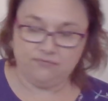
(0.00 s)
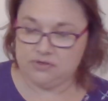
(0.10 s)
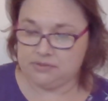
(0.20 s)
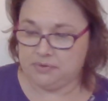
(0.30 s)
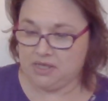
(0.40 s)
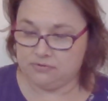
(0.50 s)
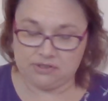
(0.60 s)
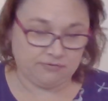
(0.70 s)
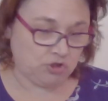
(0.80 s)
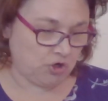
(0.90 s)
some of the others
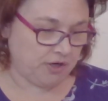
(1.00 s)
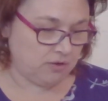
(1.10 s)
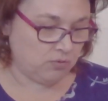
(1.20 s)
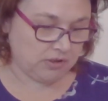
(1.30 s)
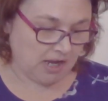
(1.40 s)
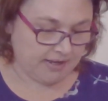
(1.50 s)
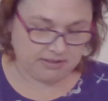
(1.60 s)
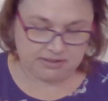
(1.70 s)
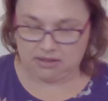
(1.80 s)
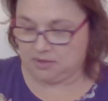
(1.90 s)
I've started will not get
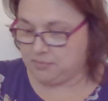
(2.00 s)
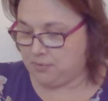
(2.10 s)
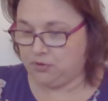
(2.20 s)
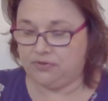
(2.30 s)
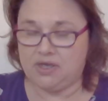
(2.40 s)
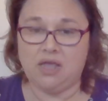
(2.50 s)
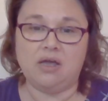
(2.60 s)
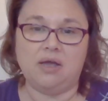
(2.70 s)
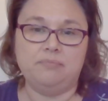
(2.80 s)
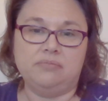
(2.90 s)
done. Like my birthday,
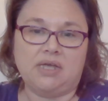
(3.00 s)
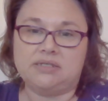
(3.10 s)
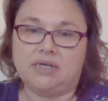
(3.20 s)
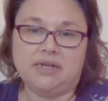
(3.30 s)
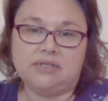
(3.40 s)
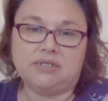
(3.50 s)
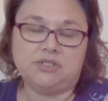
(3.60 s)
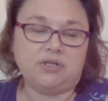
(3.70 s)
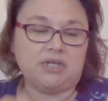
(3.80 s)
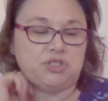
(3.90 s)
that's not going to get done
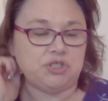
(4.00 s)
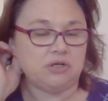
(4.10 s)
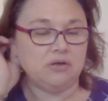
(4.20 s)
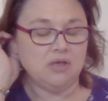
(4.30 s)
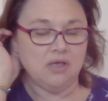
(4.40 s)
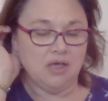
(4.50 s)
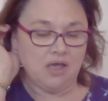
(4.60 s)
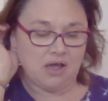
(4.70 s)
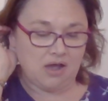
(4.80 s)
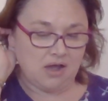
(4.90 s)
until next year,
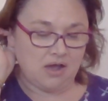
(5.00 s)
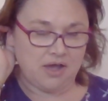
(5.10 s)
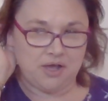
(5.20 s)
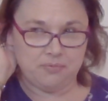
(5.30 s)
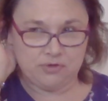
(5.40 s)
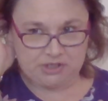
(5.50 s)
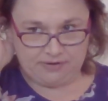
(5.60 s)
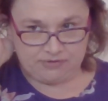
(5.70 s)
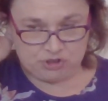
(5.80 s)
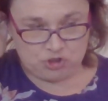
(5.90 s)
which I
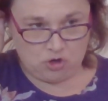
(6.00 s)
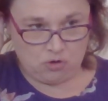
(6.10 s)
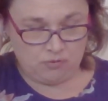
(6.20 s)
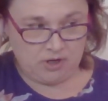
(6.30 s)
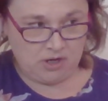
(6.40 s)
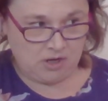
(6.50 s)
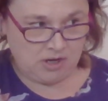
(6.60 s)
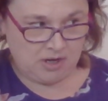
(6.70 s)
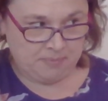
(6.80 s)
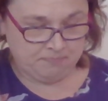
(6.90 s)
haven't
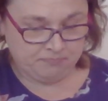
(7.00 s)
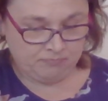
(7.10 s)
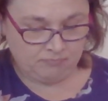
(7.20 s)
shown.